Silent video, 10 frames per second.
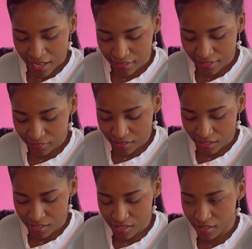I like the
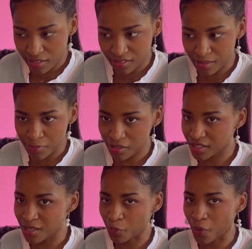colors I like, and I'm gonna
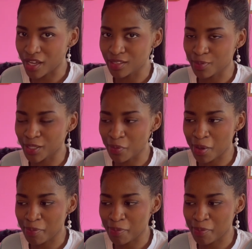keep wearing them anyway.